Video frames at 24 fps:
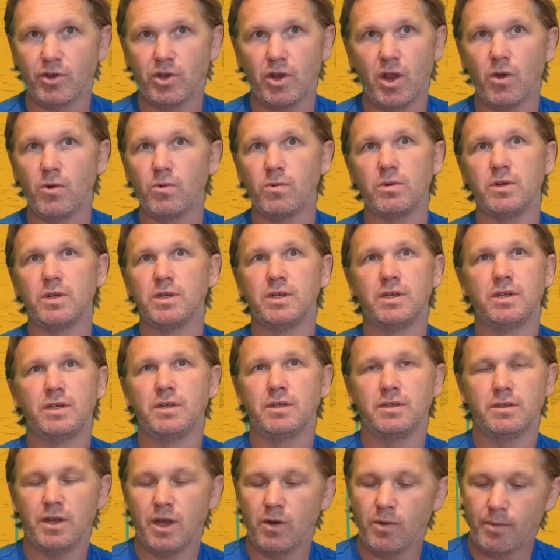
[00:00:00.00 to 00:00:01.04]
No.
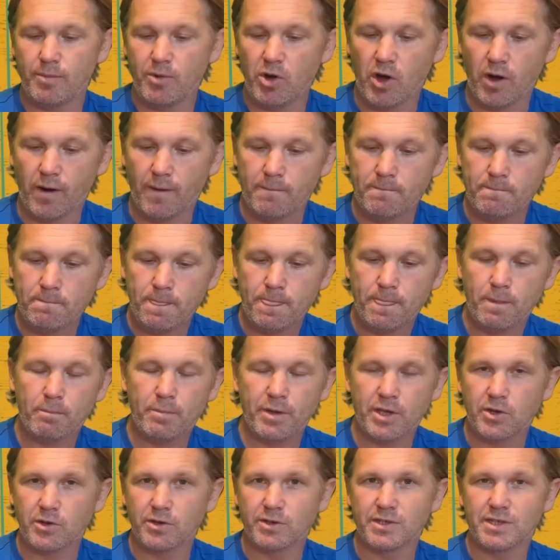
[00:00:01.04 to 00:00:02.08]
No, I'm not.
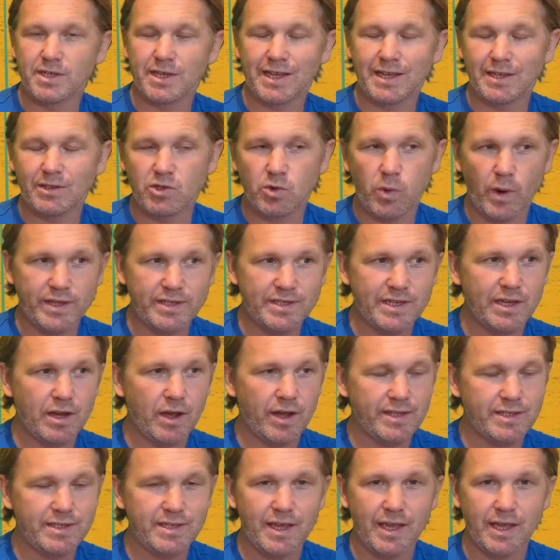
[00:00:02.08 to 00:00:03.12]
Because
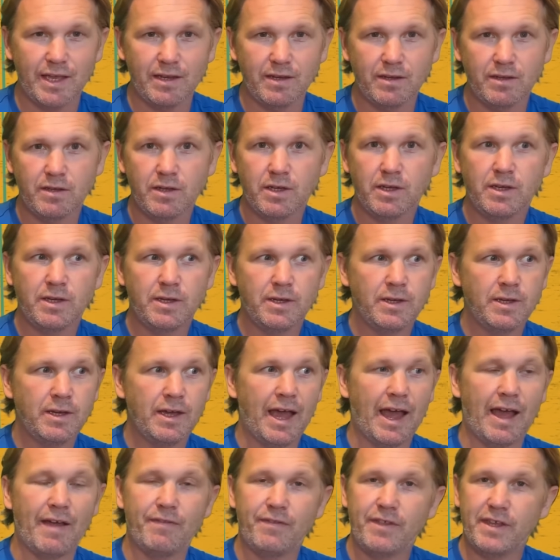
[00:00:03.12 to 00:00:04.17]
2019,
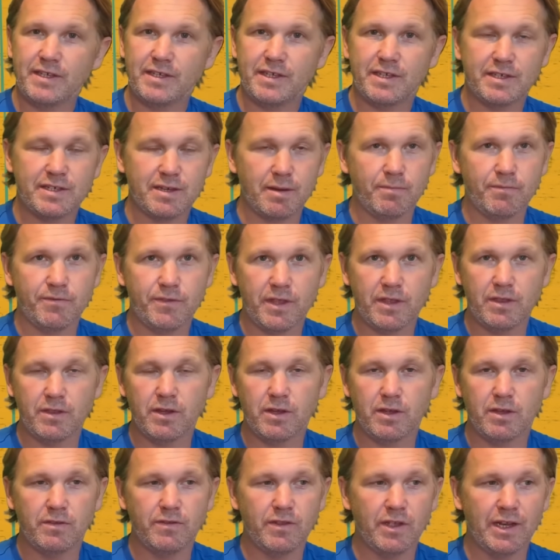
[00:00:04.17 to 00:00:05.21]
and this is something
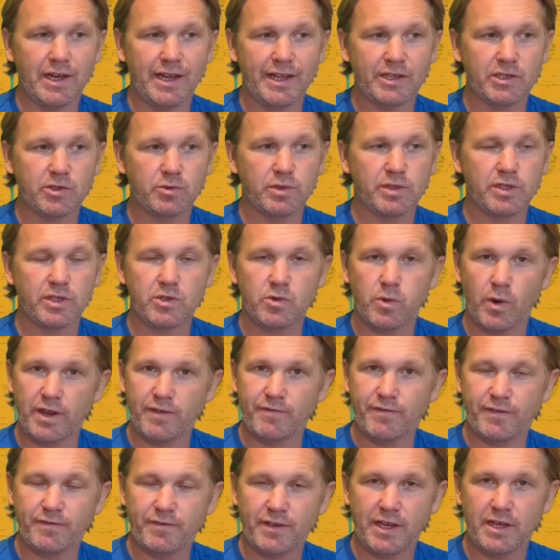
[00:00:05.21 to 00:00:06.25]
that links with the
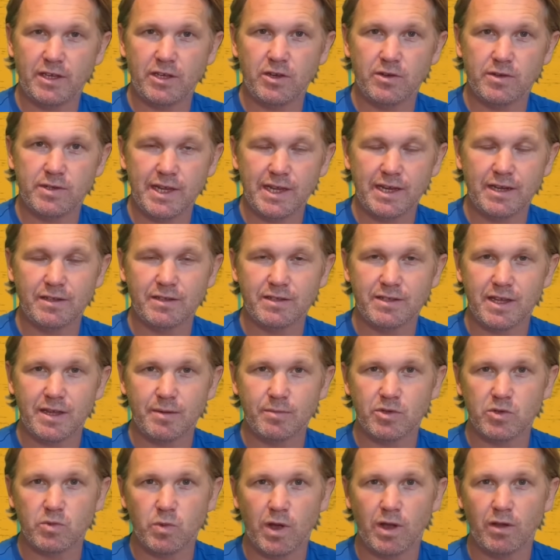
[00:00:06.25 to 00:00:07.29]
2015 New Zealand team
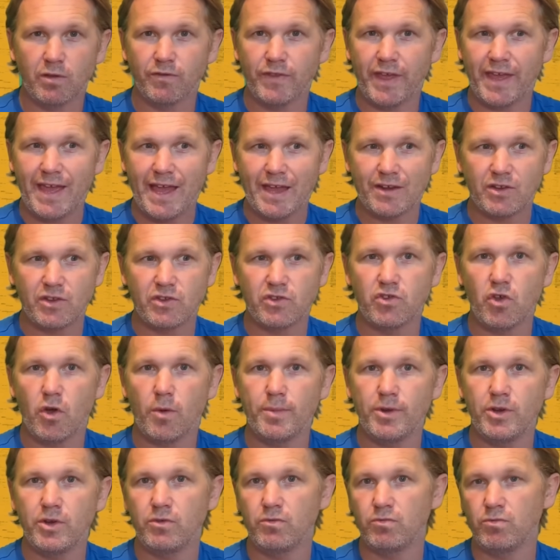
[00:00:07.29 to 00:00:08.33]
as well, they had a
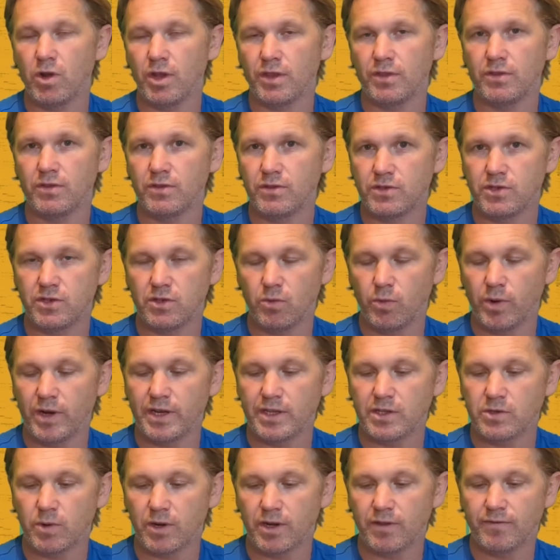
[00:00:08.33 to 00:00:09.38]
dominant run to the win
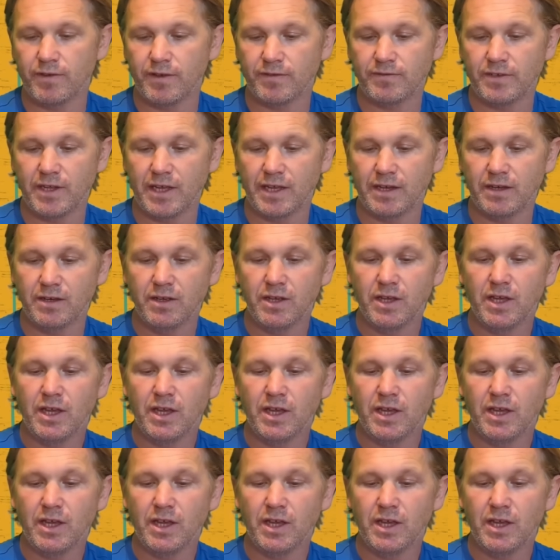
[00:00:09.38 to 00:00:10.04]
in 2015.